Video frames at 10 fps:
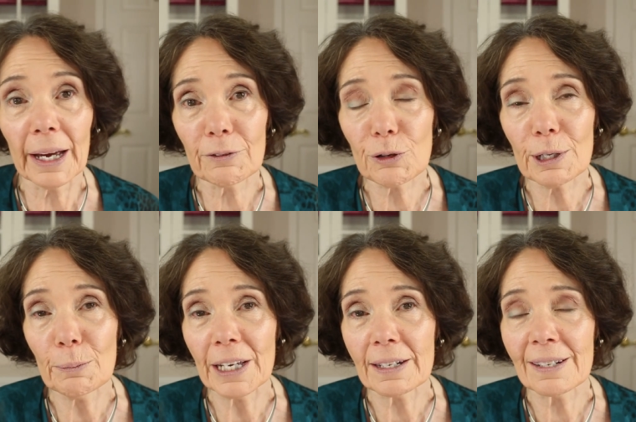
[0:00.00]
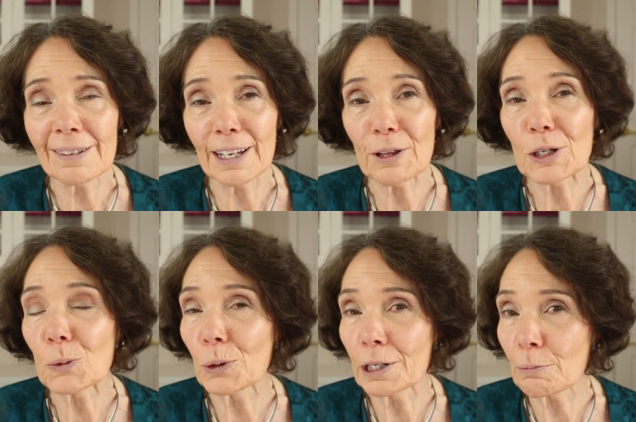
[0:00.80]
I have to admit that
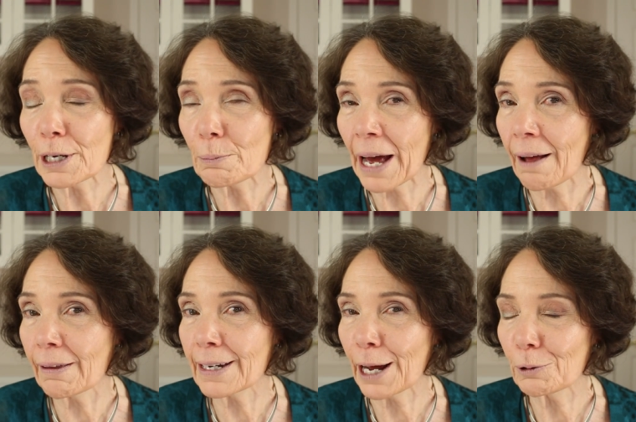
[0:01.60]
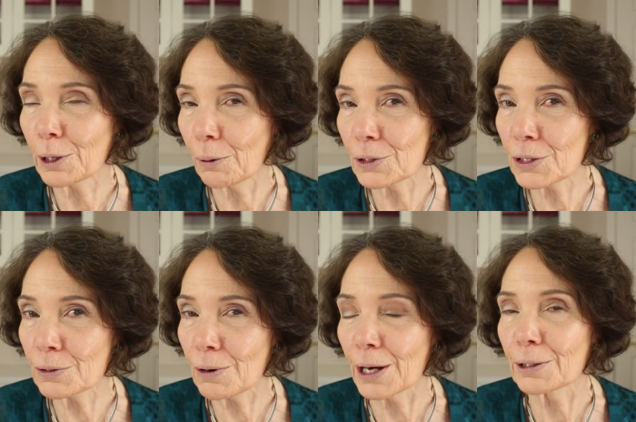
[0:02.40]
this wouldn't be a palette I would go
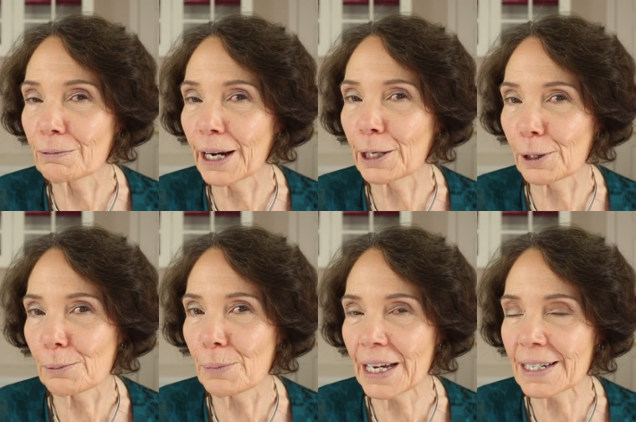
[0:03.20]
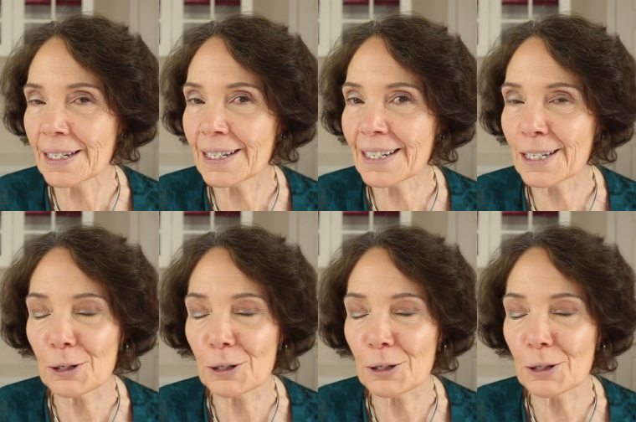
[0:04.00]
to on a regular basis.